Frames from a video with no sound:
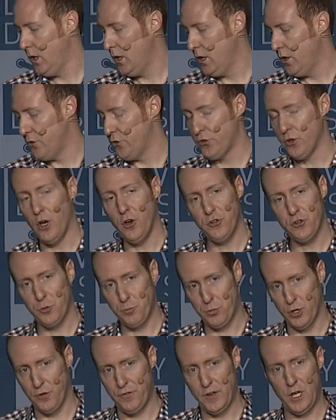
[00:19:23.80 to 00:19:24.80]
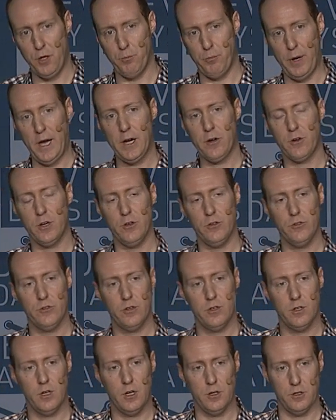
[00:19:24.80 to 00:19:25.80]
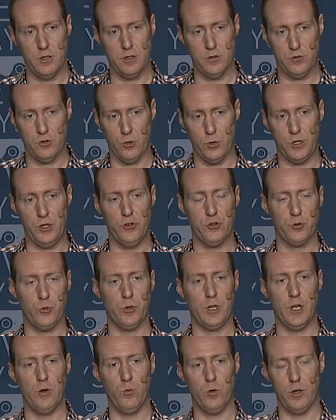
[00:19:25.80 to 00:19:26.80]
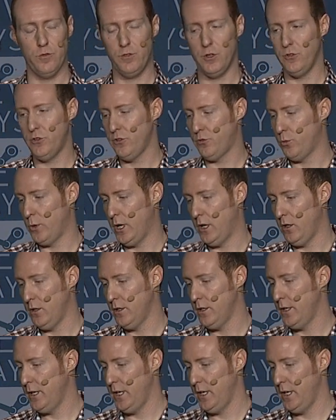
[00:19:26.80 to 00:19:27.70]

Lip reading: There's also profile backgrounds, so a user will get one of those as well.